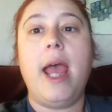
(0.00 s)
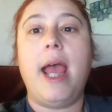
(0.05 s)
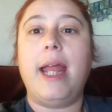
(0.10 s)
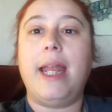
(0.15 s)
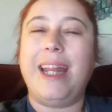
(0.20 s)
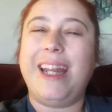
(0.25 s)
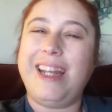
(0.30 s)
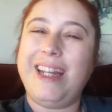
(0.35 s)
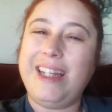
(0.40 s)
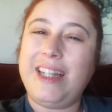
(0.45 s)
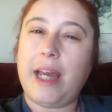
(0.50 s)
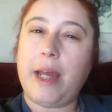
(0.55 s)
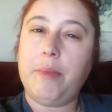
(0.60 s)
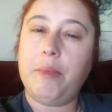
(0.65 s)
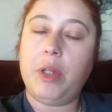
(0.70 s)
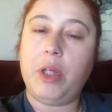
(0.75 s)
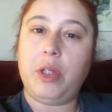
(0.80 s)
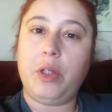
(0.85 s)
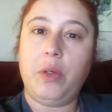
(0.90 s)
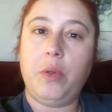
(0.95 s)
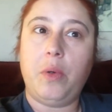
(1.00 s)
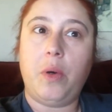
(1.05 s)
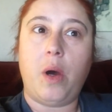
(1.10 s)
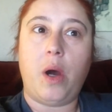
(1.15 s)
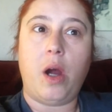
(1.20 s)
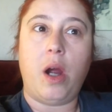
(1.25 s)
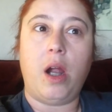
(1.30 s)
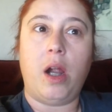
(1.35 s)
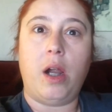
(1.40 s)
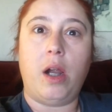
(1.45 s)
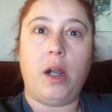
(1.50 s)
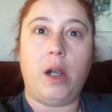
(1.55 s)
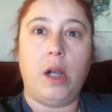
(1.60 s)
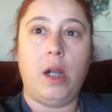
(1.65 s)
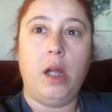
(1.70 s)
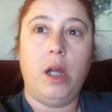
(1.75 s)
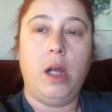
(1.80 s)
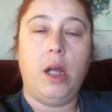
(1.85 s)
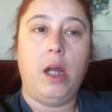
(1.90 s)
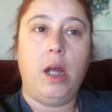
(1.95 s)
And anytime that you are
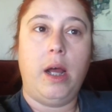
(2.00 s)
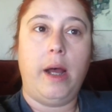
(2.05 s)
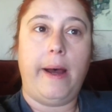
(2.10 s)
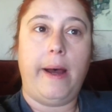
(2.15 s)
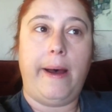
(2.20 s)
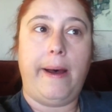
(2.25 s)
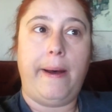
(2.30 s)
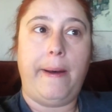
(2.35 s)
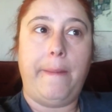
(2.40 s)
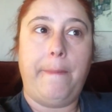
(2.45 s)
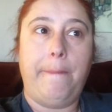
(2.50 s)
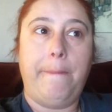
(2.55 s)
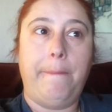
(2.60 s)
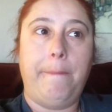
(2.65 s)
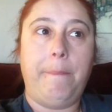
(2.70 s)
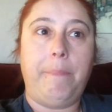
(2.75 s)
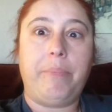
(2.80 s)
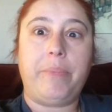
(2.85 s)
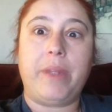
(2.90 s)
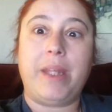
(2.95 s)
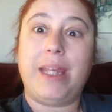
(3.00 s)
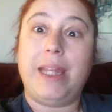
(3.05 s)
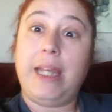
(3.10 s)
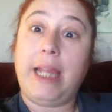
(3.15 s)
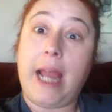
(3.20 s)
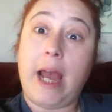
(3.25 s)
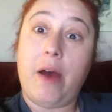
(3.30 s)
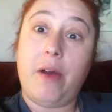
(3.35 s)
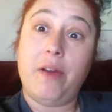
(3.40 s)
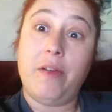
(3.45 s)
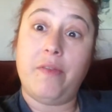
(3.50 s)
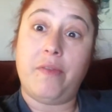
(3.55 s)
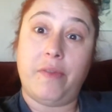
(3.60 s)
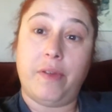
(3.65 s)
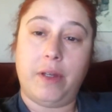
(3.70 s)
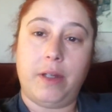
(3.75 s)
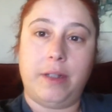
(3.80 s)
um, getting out of